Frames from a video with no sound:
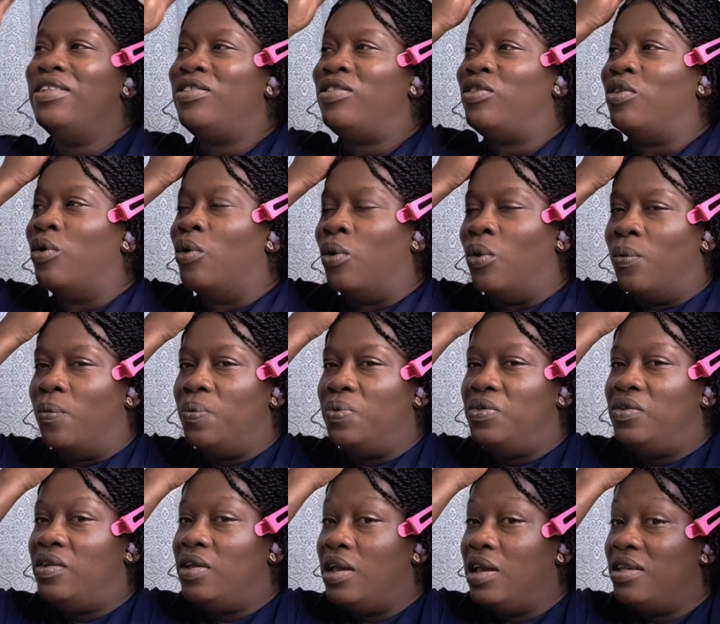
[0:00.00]
So
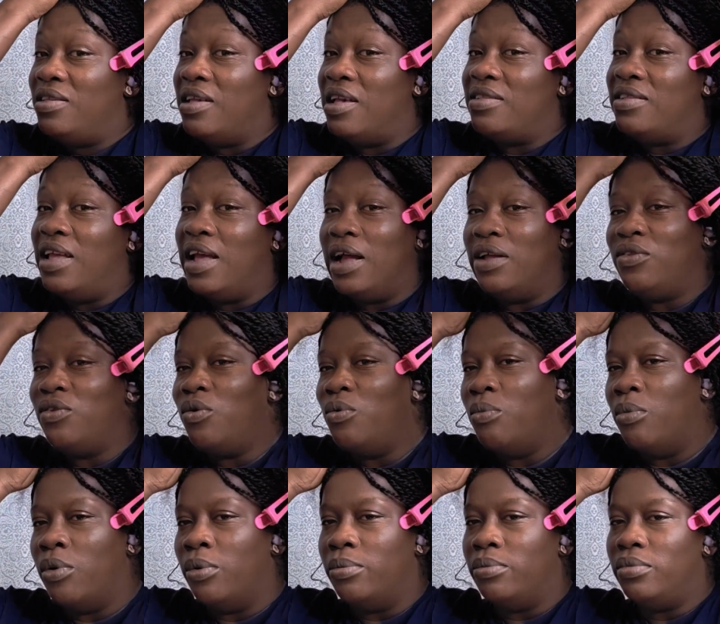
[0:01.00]
she's a
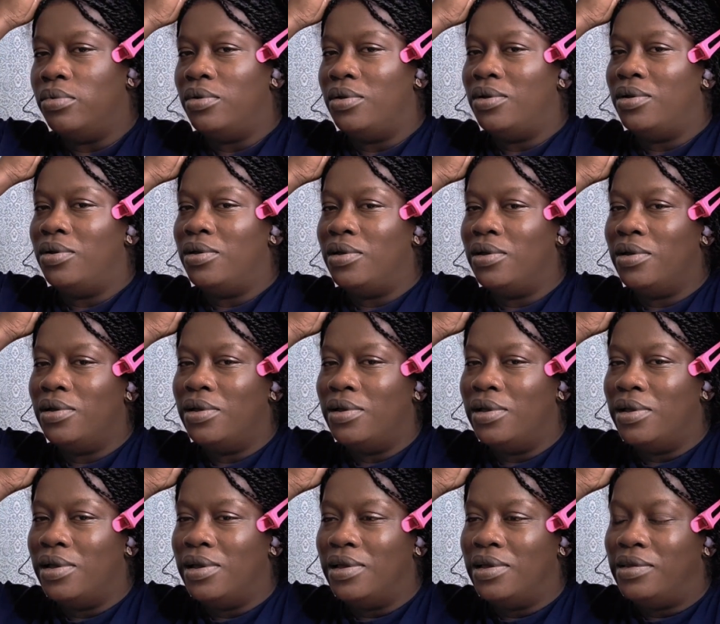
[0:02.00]
stay-at-home mom.
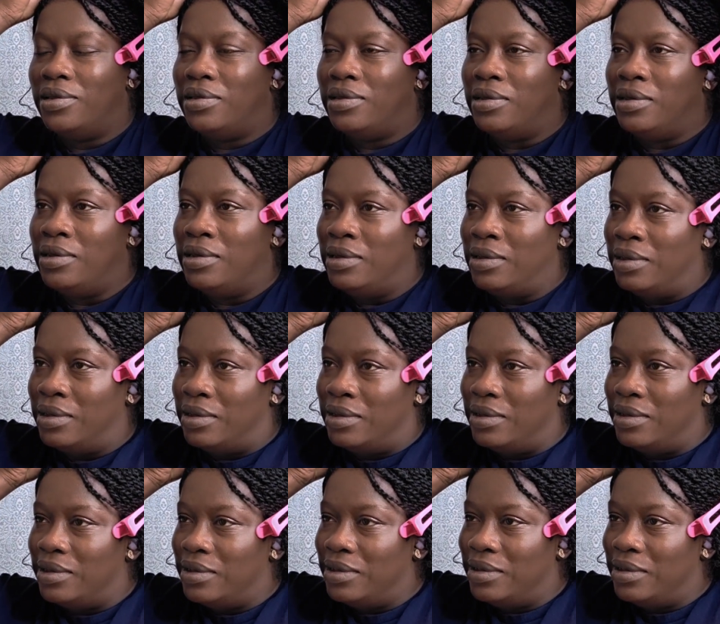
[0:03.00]
She